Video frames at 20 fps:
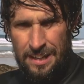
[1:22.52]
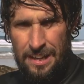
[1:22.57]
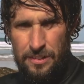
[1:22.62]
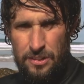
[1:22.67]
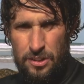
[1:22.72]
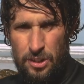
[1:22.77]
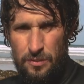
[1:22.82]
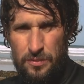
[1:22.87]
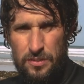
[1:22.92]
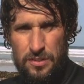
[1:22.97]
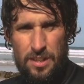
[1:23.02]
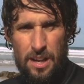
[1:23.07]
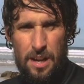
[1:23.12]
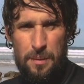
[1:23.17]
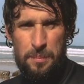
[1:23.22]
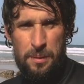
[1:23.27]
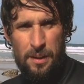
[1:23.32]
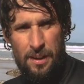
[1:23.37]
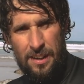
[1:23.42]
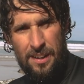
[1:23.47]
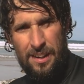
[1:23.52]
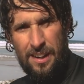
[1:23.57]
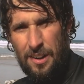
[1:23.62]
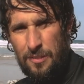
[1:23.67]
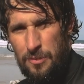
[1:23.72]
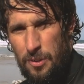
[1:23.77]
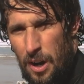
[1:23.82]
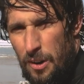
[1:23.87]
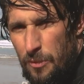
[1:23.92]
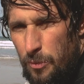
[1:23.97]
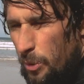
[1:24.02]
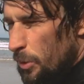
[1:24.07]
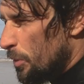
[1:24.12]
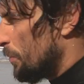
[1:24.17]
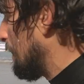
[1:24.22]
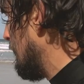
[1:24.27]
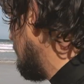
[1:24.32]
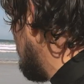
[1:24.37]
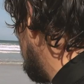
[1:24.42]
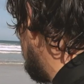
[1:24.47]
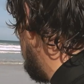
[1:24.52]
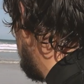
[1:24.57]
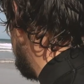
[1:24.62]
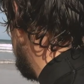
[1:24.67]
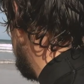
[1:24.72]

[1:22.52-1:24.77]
now the Doofer's turn. I've warmed up,